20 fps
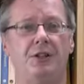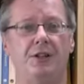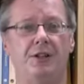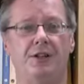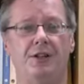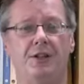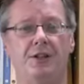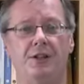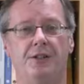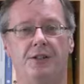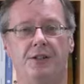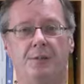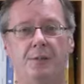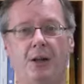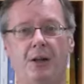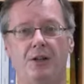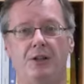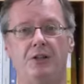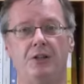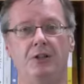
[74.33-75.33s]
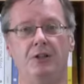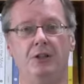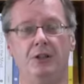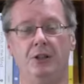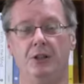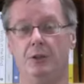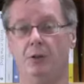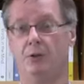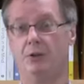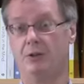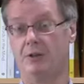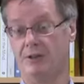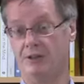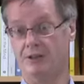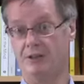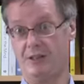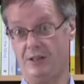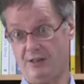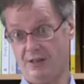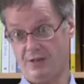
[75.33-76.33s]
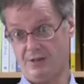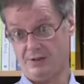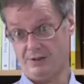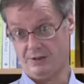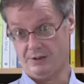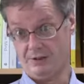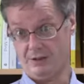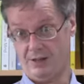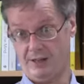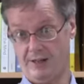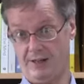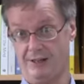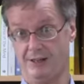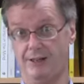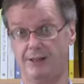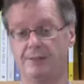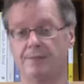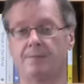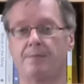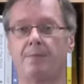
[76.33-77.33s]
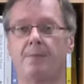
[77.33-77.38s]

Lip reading: as a major, or at least taking this class.